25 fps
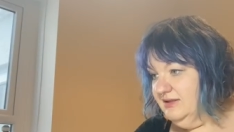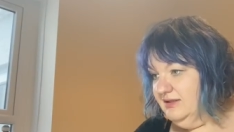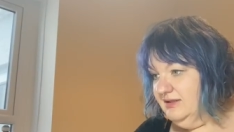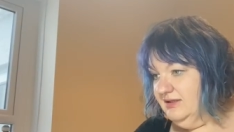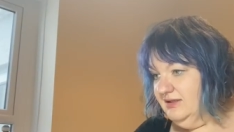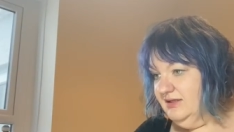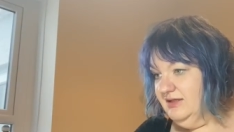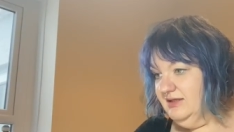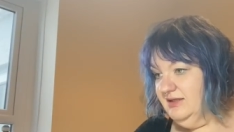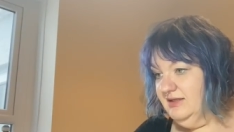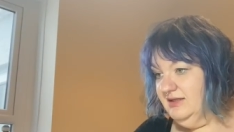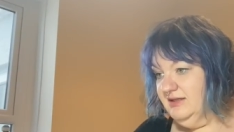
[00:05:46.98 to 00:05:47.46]

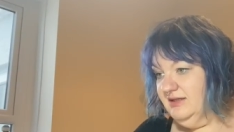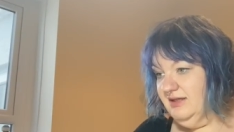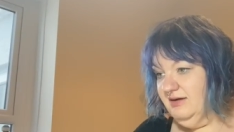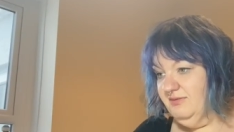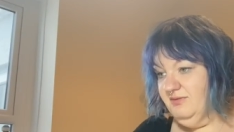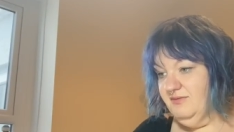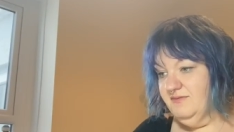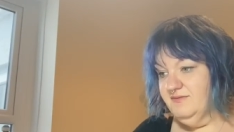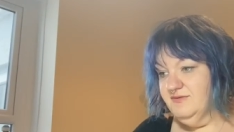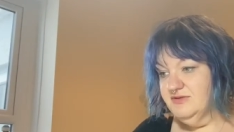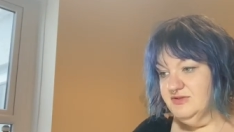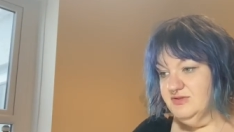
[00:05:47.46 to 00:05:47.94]
and that
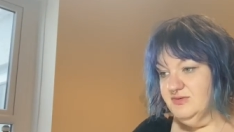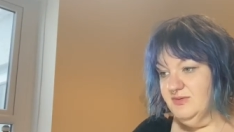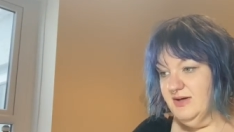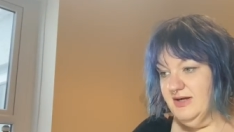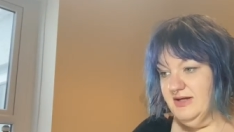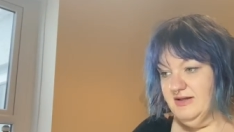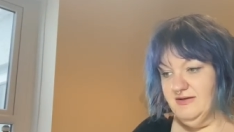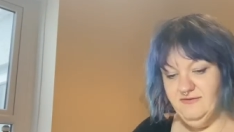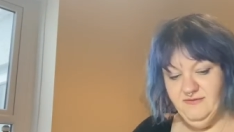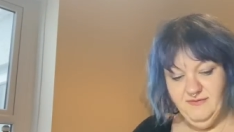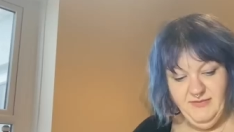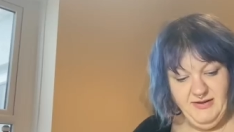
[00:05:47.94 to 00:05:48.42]
went for
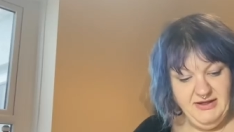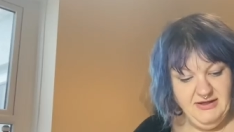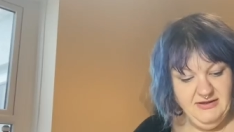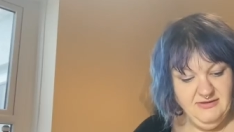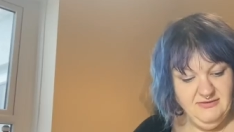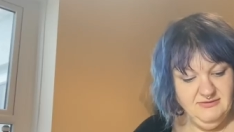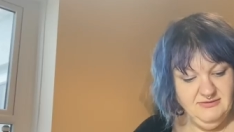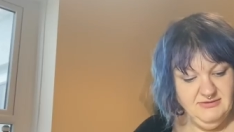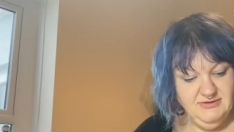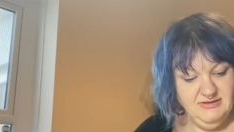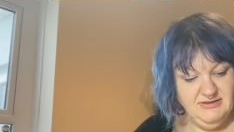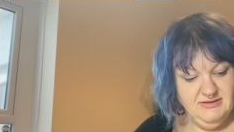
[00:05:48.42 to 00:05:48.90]

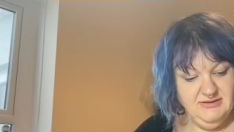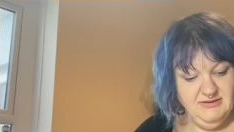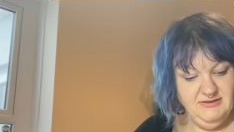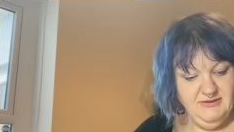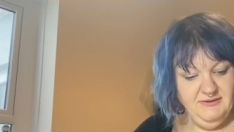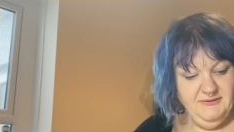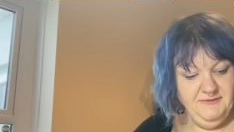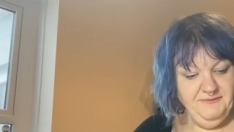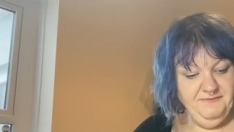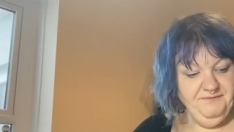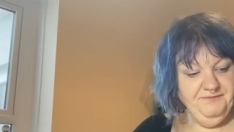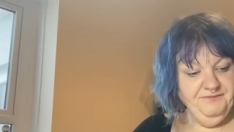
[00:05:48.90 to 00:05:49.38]
£12.
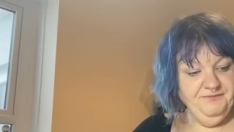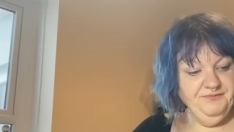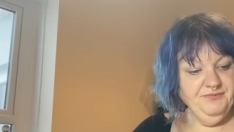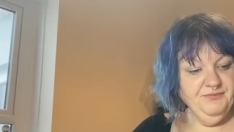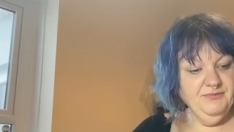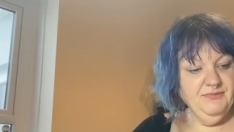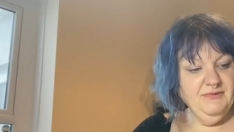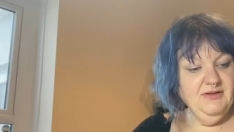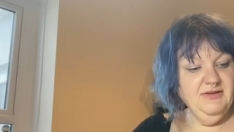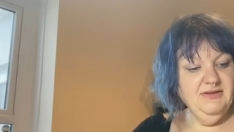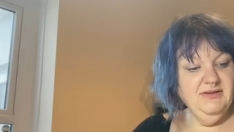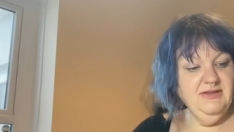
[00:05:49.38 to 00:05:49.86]

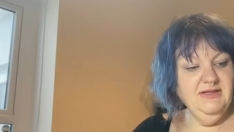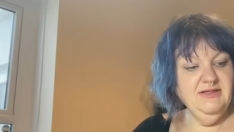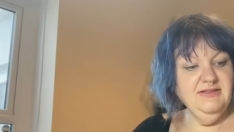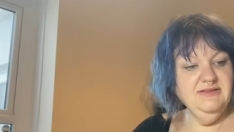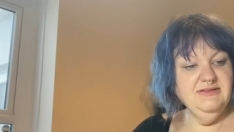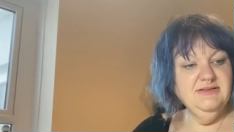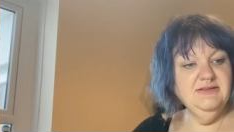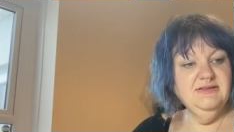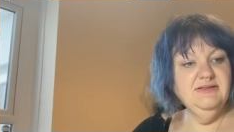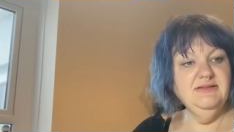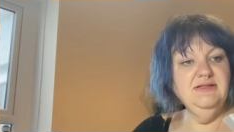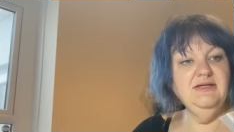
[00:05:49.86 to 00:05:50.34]

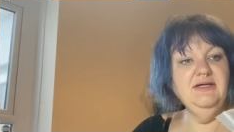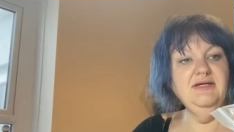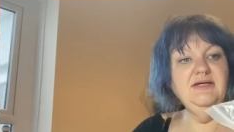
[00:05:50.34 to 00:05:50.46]
This